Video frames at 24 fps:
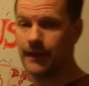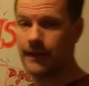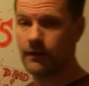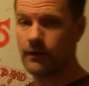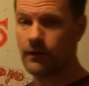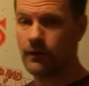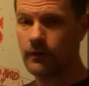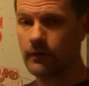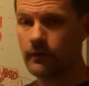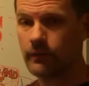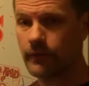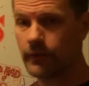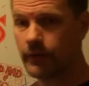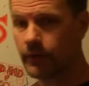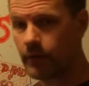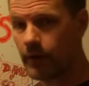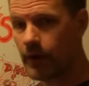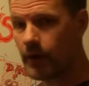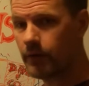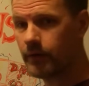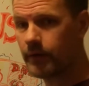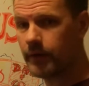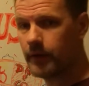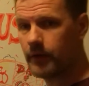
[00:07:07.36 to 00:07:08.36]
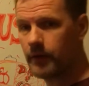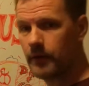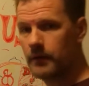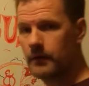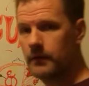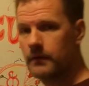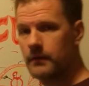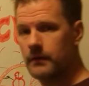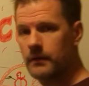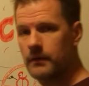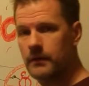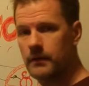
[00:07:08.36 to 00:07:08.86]
laying all over the ground here.
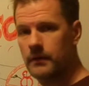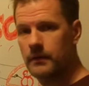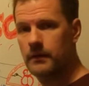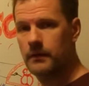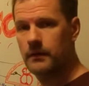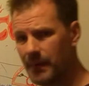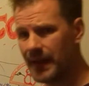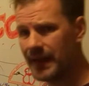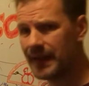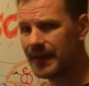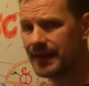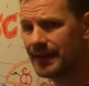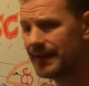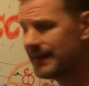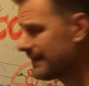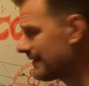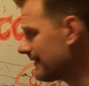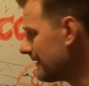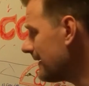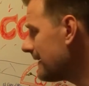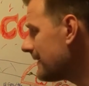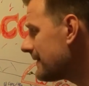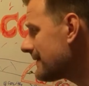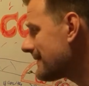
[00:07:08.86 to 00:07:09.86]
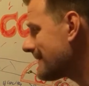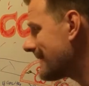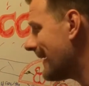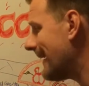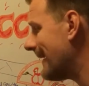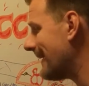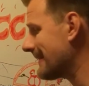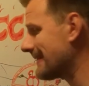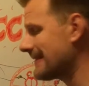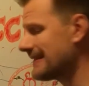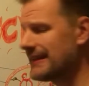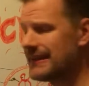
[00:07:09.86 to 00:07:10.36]
Manganese is
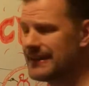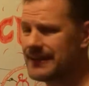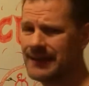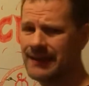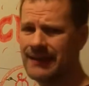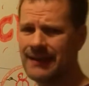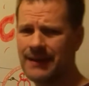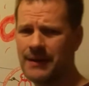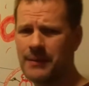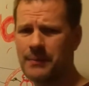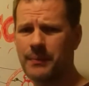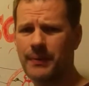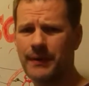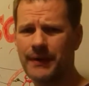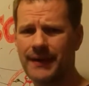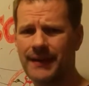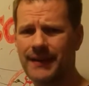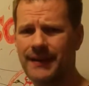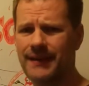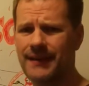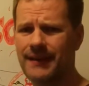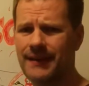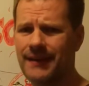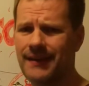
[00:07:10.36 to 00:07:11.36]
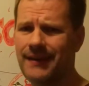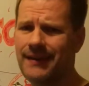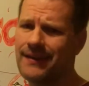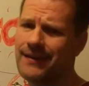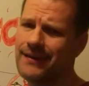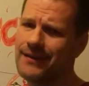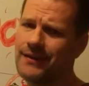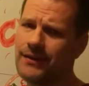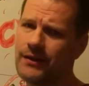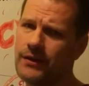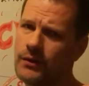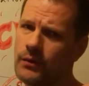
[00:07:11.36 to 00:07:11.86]
toxic, but
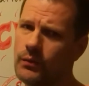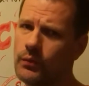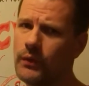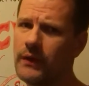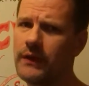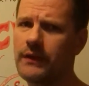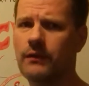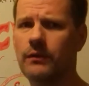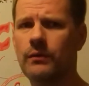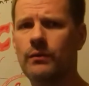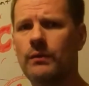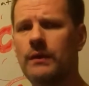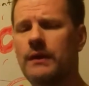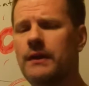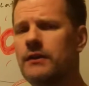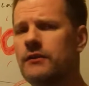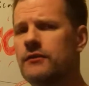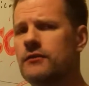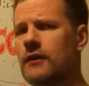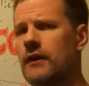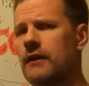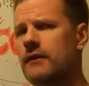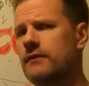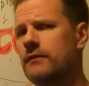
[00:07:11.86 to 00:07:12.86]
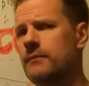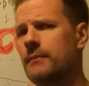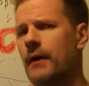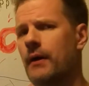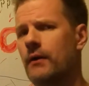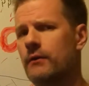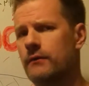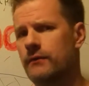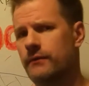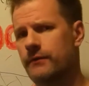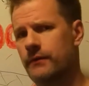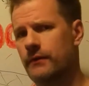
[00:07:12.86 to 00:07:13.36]
we do need trace
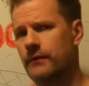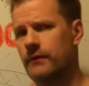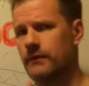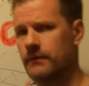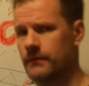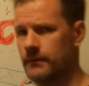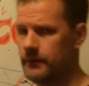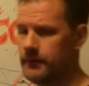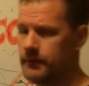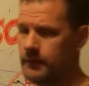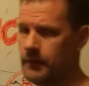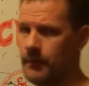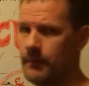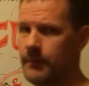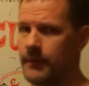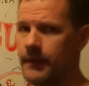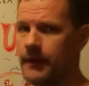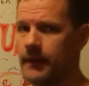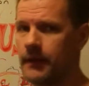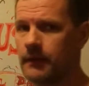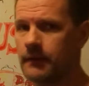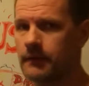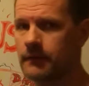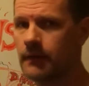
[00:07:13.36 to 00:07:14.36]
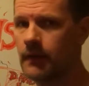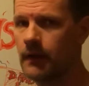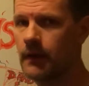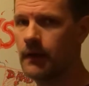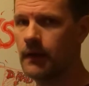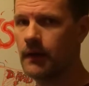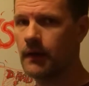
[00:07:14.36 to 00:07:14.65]
amounts for some things.